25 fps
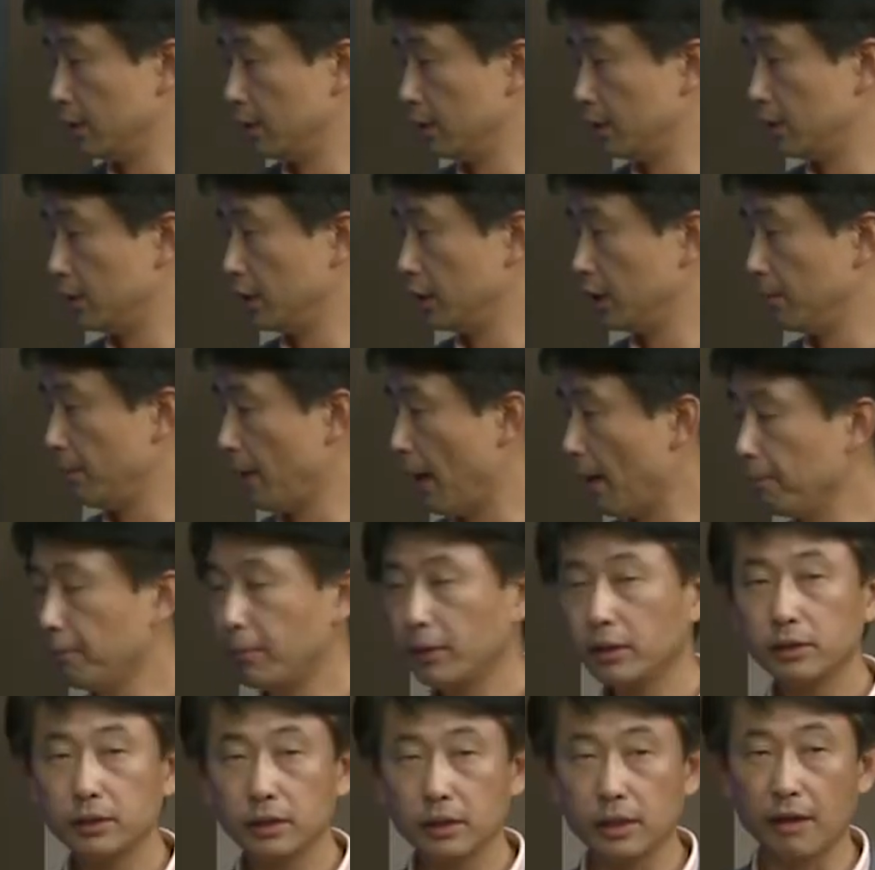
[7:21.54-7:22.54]

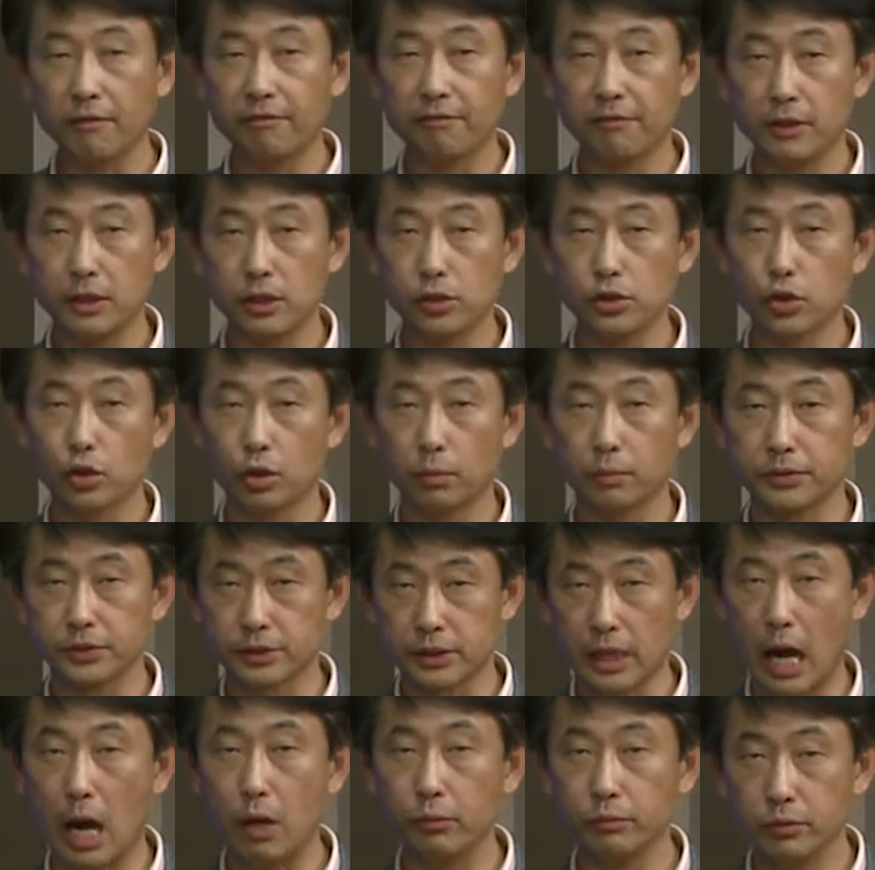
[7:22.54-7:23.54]
Remember the definition of
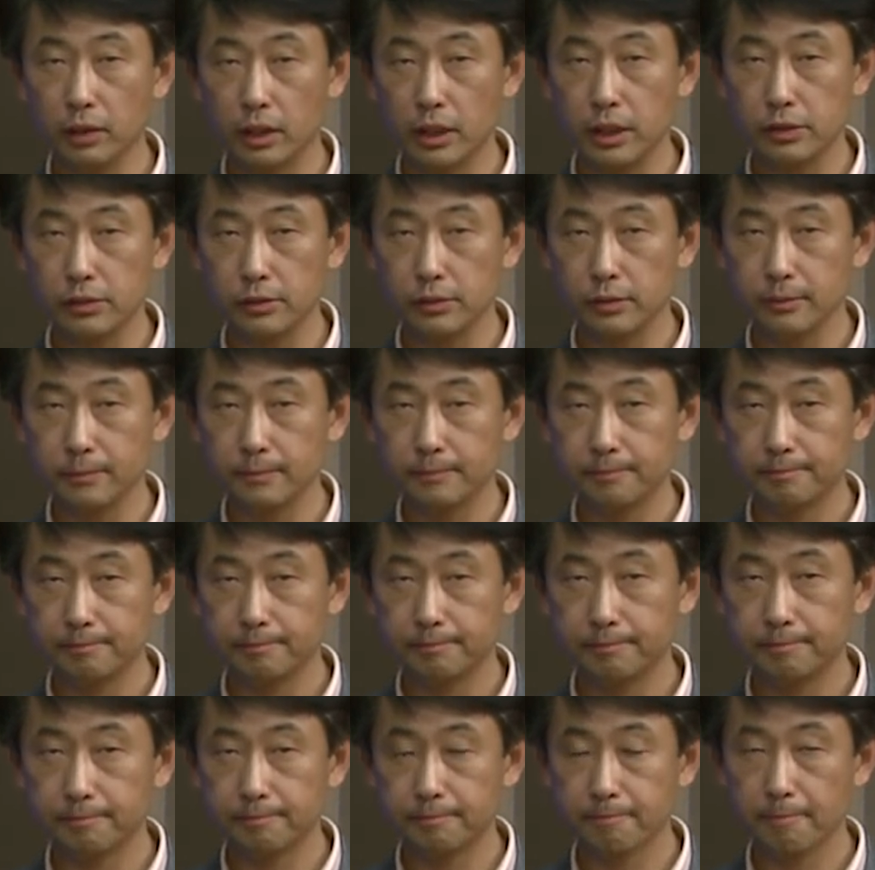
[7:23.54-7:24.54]
soundness?
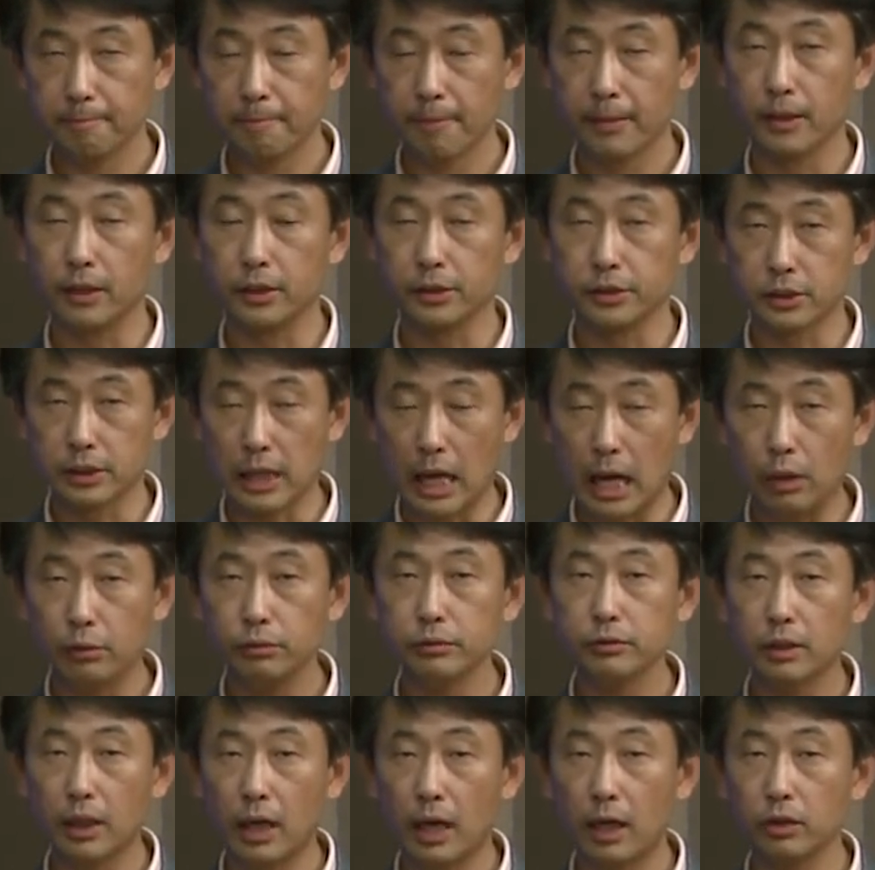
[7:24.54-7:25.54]
A
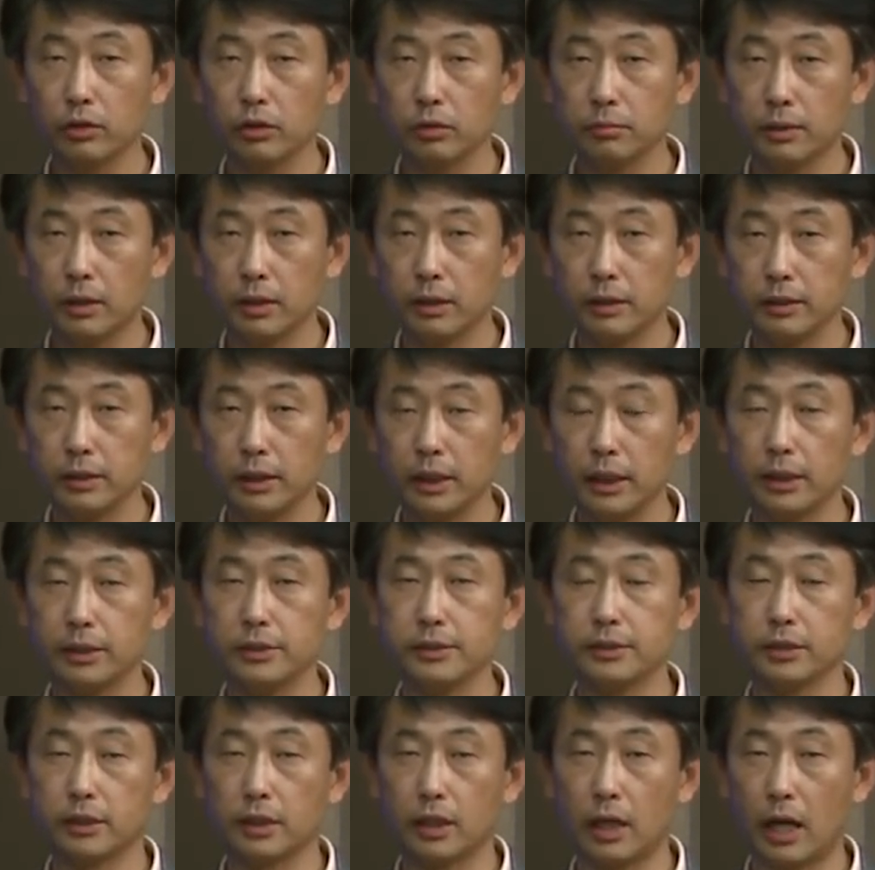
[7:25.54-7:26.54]
sound argument
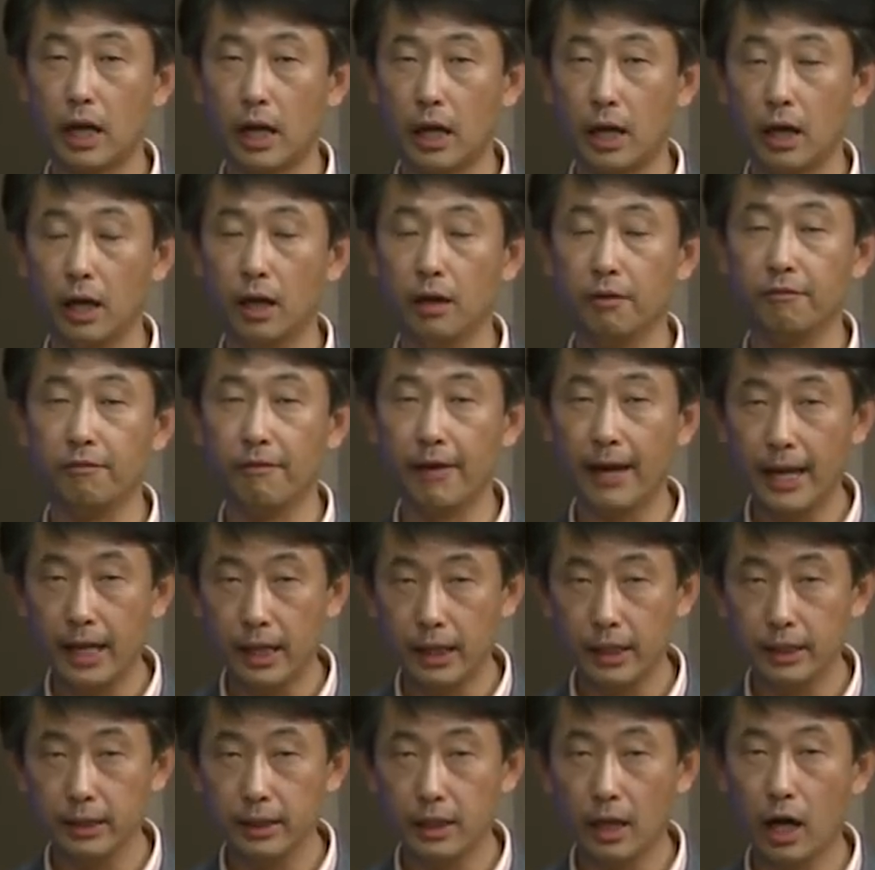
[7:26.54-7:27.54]
is a
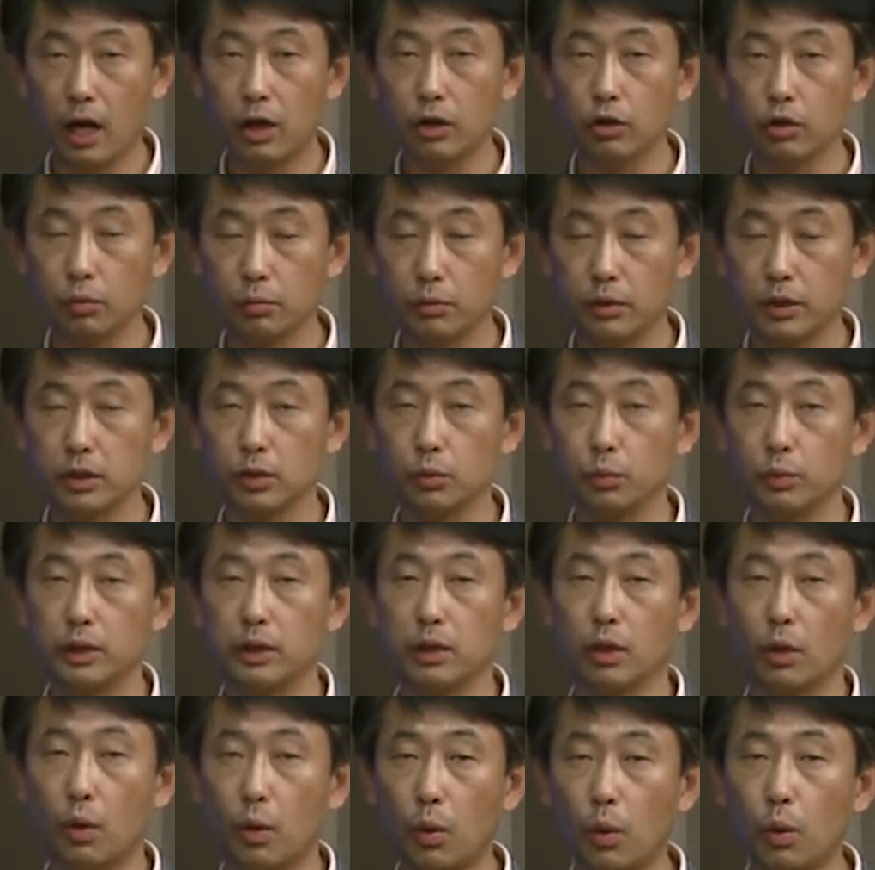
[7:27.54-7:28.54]
valid argument with
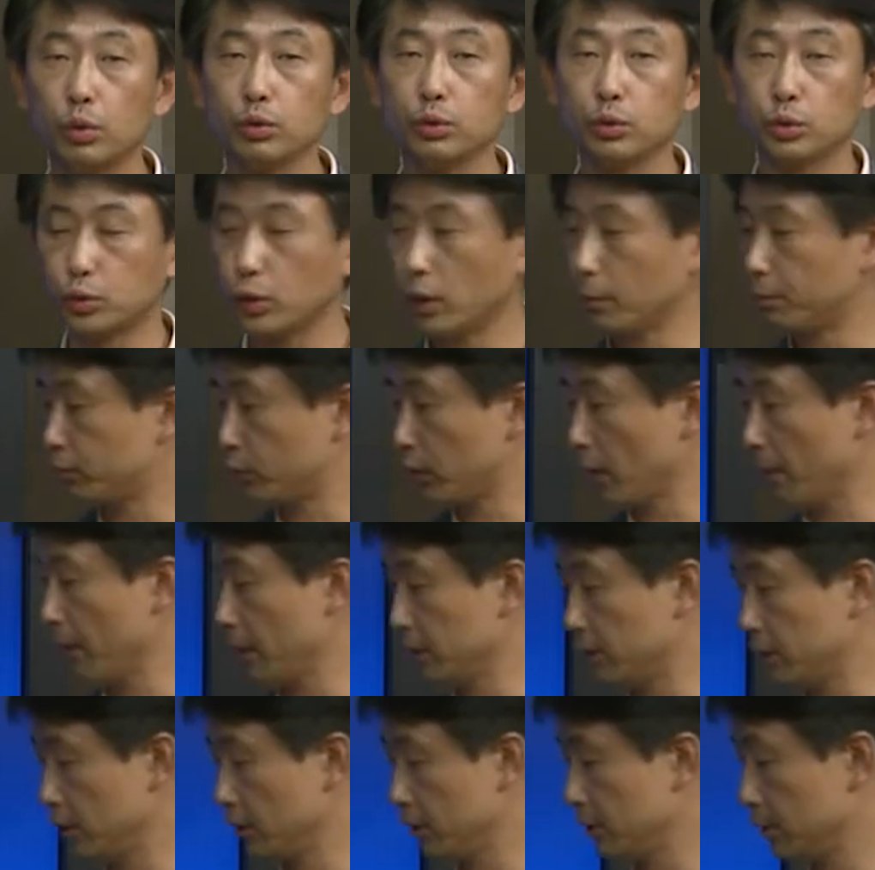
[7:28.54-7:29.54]
all true
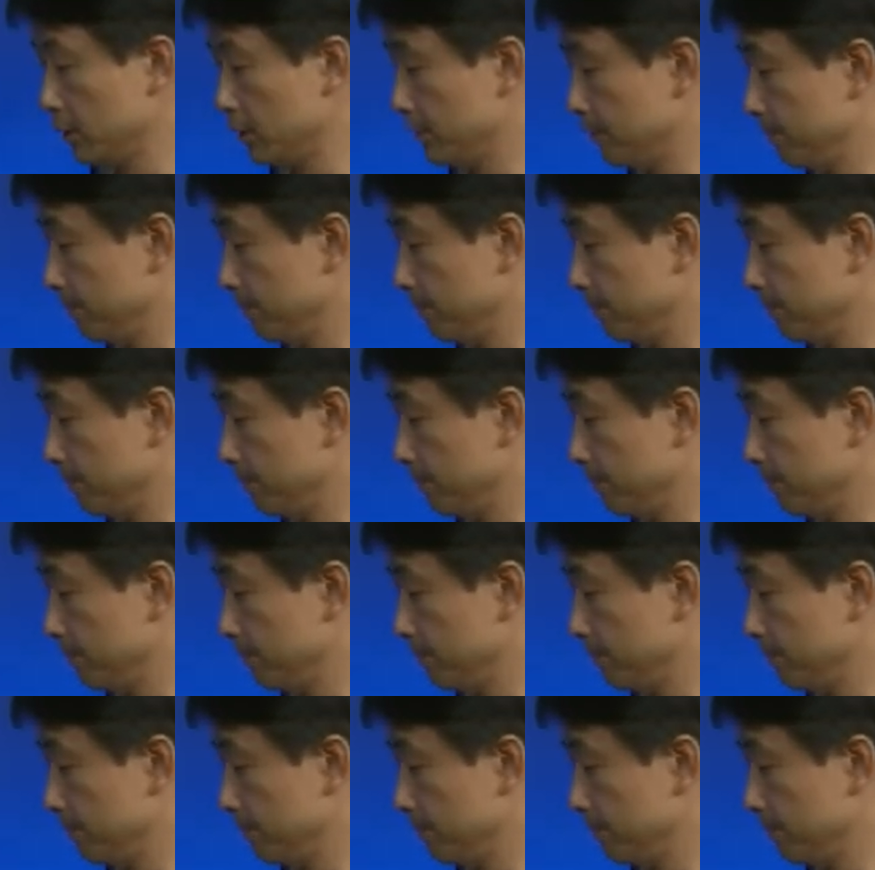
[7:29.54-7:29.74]
premises,